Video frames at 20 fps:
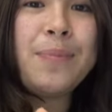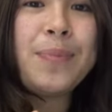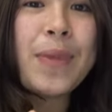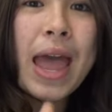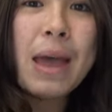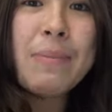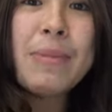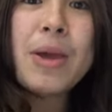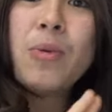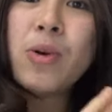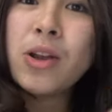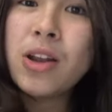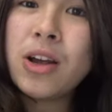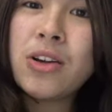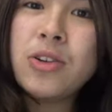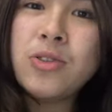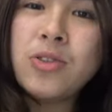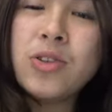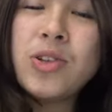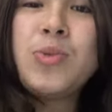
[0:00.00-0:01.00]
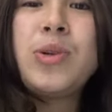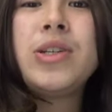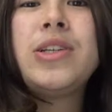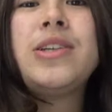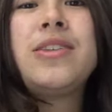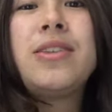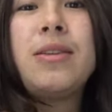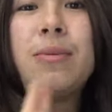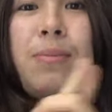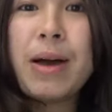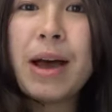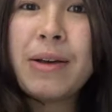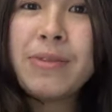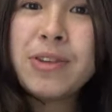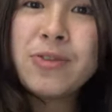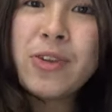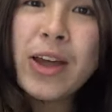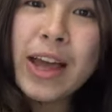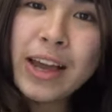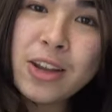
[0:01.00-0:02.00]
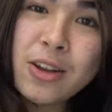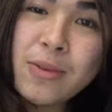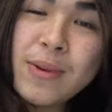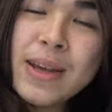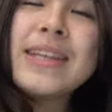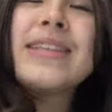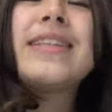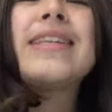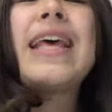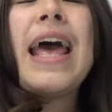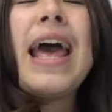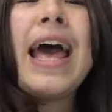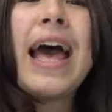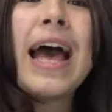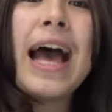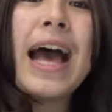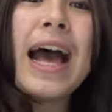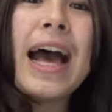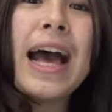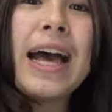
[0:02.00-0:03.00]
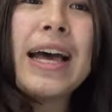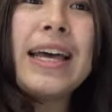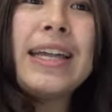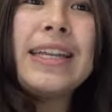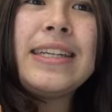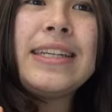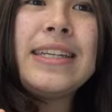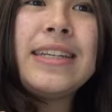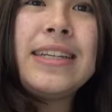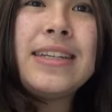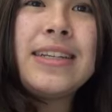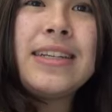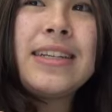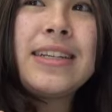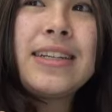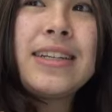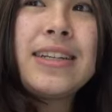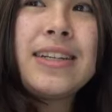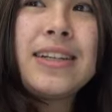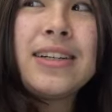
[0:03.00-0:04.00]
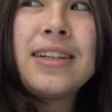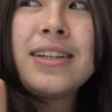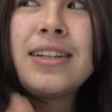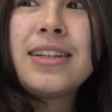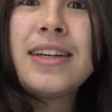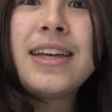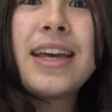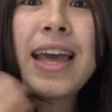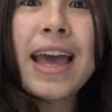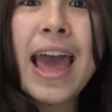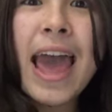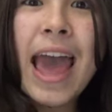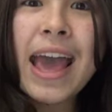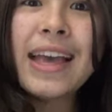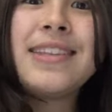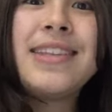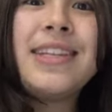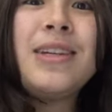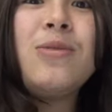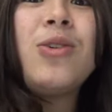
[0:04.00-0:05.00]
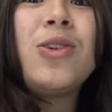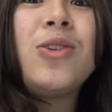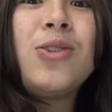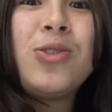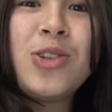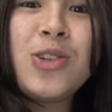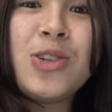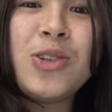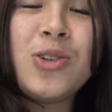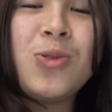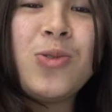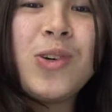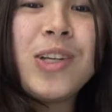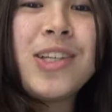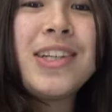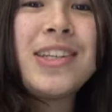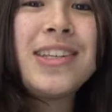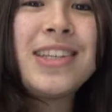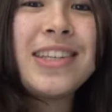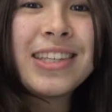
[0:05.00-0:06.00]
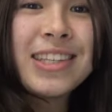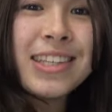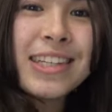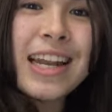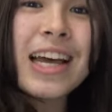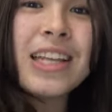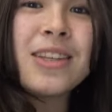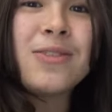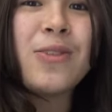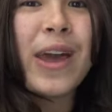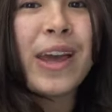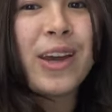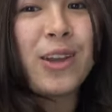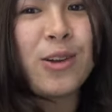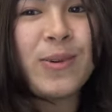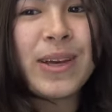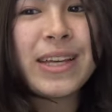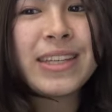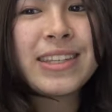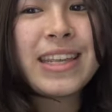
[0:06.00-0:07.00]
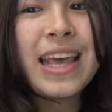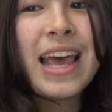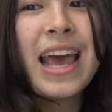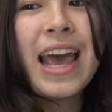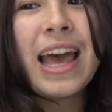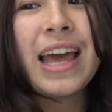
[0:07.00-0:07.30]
MA 100, which is the maths for economics, and ST 102, which is the stats for economics.